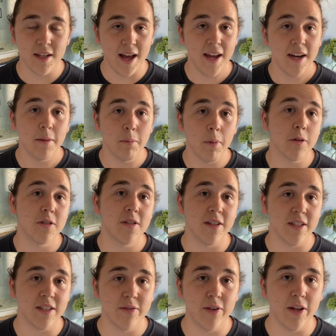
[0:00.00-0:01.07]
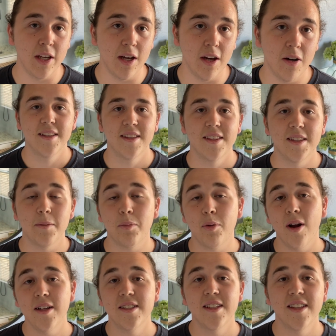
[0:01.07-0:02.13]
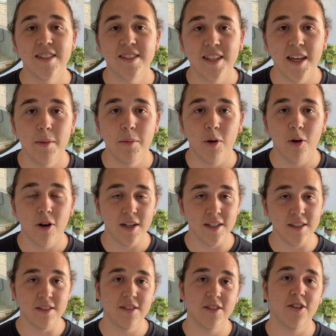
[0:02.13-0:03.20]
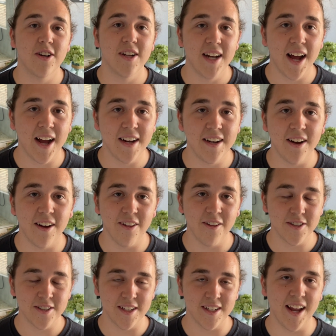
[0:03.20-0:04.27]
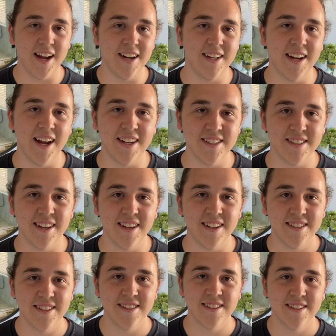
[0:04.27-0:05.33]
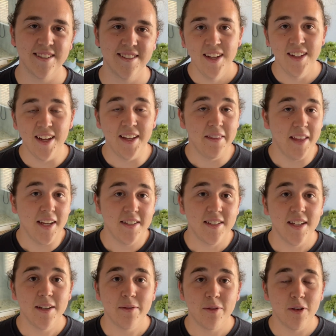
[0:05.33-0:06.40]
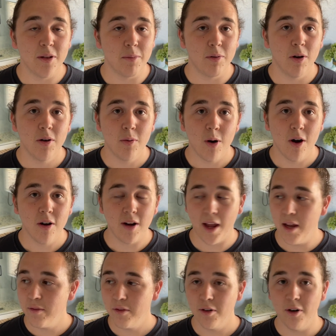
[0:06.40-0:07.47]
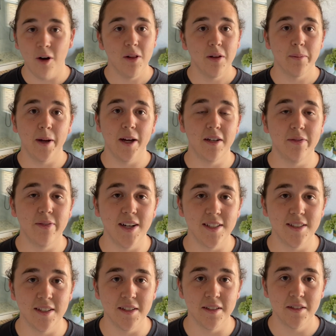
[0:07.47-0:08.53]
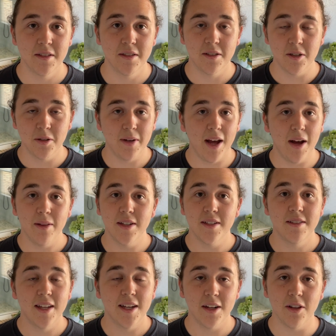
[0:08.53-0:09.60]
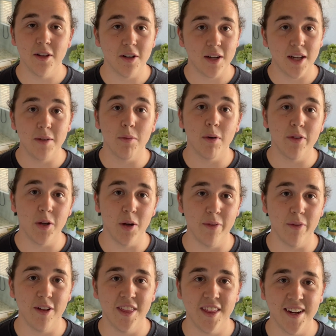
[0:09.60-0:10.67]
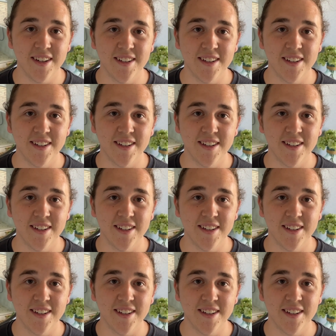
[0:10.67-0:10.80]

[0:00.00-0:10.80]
edit most of this video. The price of this keyboard is $39.99. And that's it for the ProtoArc and for all of my devices. So now let's take a look and review everything.